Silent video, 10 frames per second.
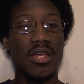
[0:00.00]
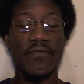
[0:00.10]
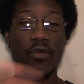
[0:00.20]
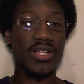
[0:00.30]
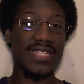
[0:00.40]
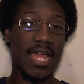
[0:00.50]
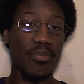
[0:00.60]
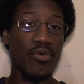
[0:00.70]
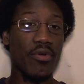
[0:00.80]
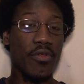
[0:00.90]
For
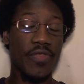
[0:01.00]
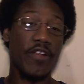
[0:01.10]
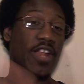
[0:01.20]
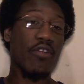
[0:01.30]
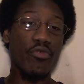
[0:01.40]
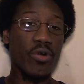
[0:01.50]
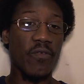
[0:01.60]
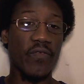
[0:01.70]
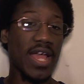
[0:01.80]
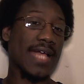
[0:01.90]
example, they're
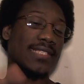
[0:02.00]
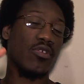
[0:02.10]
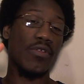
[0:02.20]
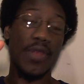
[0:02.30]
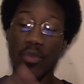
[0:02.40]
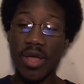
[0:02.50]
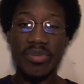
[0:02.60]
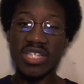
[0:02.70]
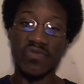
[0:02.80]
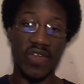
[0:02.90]
Naruto fans, or they're One
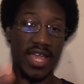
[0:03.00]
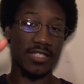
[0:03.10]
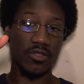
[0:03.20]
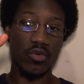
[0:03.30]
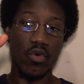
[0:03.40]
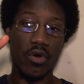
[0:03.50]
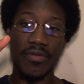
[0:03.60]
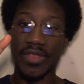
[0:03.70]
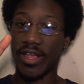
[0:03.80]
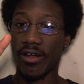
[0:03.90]
Piece fans,
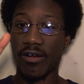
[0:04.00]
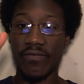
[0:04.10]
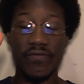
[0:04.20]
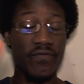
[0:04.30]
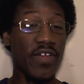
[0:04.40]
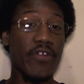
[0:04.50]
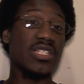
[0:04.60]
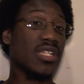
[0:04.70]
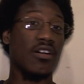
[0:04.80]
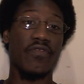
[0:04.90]
or they're
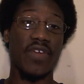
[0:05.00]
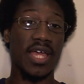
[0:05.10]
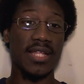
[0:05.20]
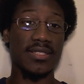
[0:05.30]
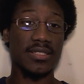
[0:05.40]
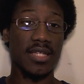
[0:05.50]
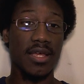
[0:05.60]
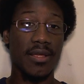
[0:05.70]
fairy tail fans.